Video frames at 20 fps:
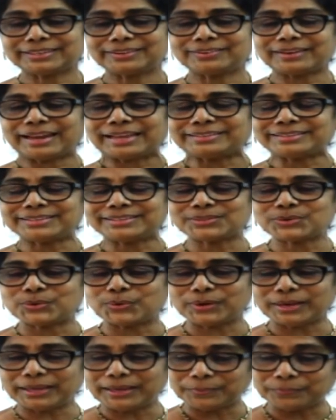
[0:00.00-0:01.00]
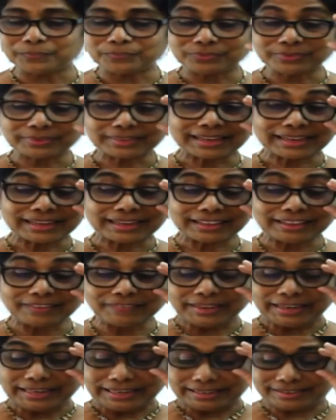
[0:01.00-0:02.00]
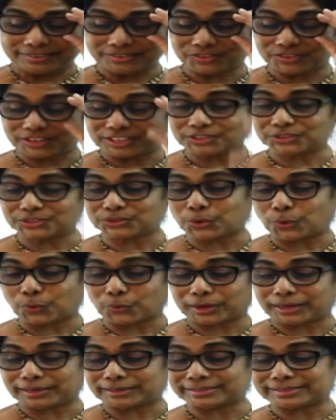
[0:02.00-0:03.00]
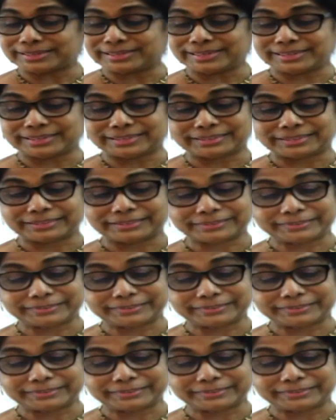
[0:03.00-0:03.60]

You like the story? The very interesting story, isn't it?